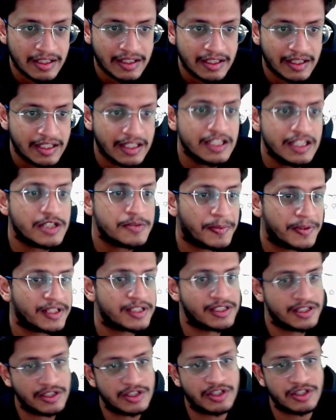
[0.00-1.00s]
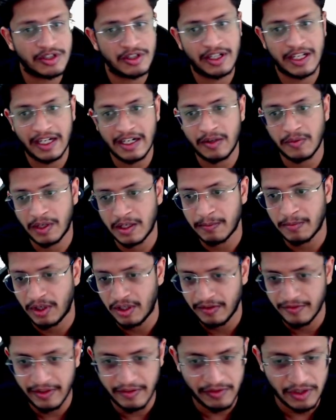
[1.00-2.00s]
each person should get one ball.
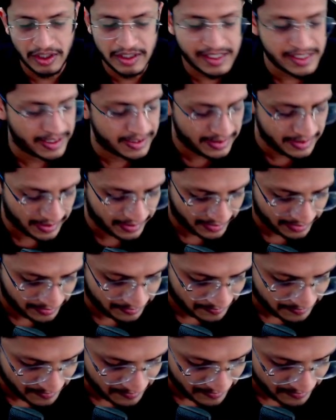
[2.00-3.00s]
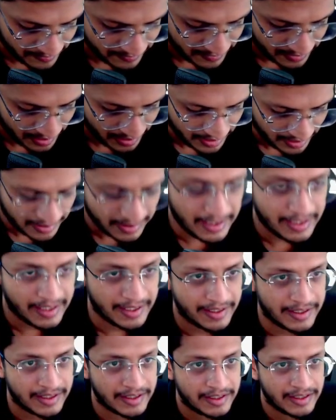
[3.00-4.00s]
We have not said that,
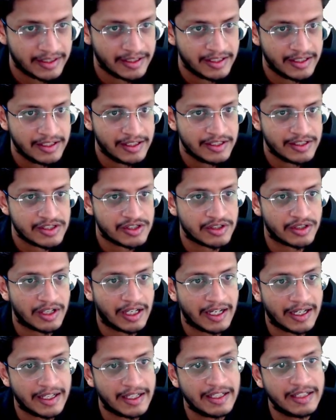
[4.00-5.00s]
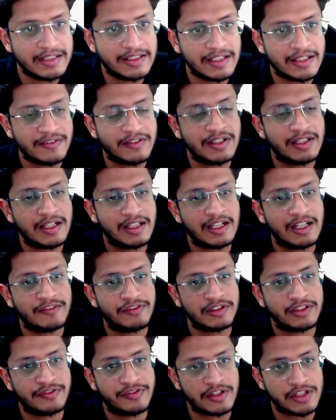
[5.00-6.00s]
right? So ideally they were like for
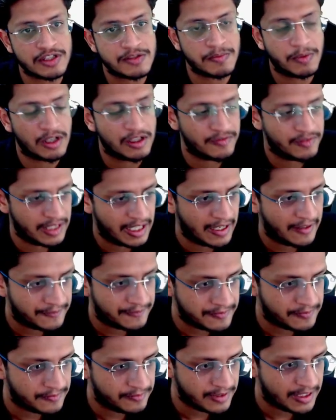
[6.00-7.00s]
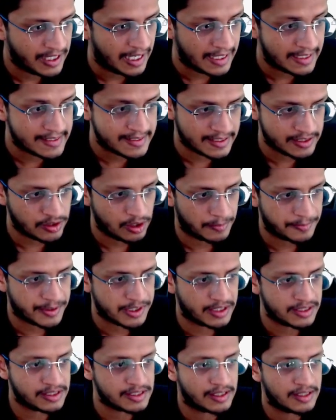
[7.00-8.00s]
the first ball we had 6
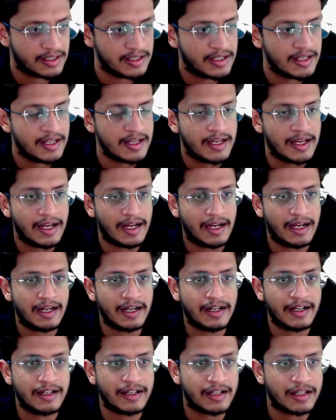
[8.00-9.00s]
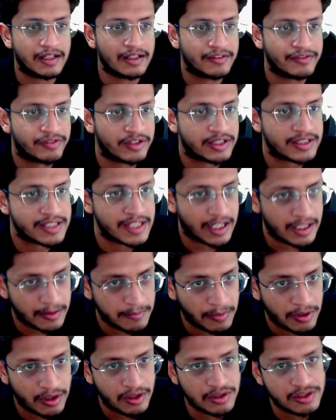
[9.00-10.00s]
options, and for the second
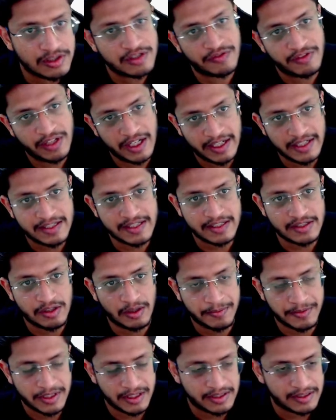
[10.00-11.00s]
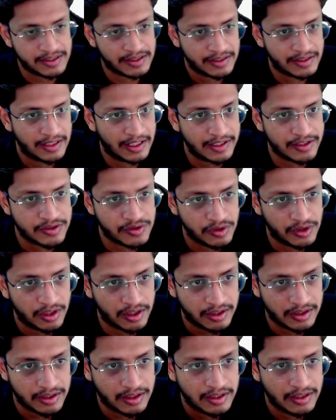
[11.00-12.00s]
ball also we had 6 options, and so
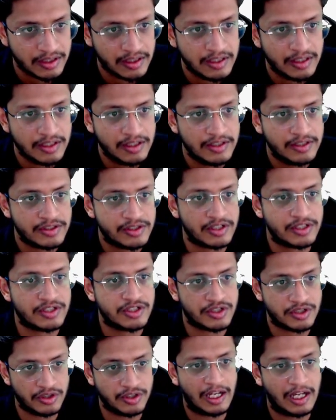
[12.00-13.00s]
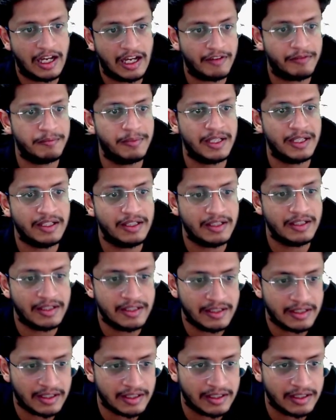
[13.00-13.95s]
on. So it should have been